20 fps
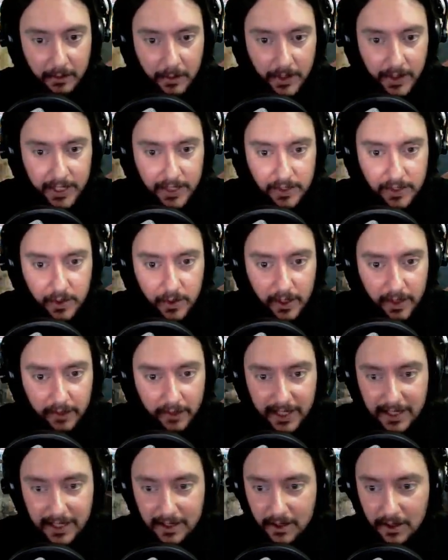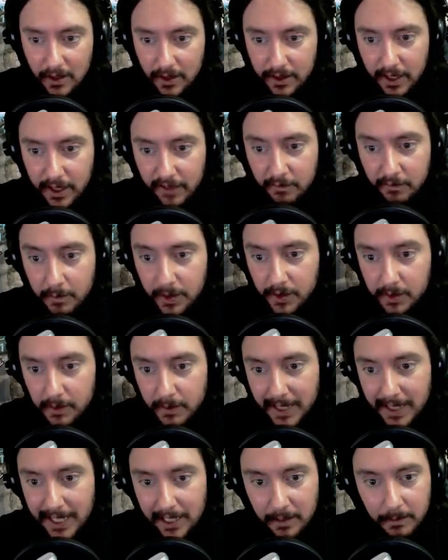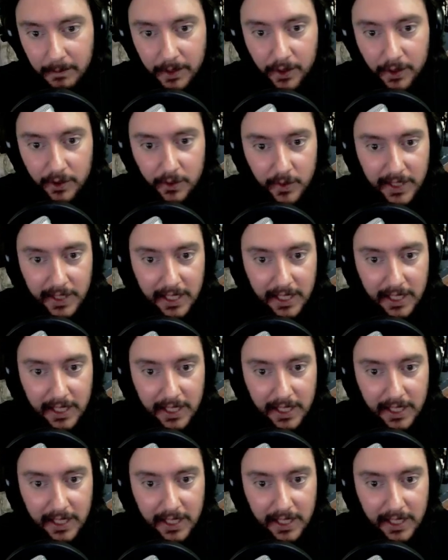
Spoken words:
pretty soon. I've built many computers with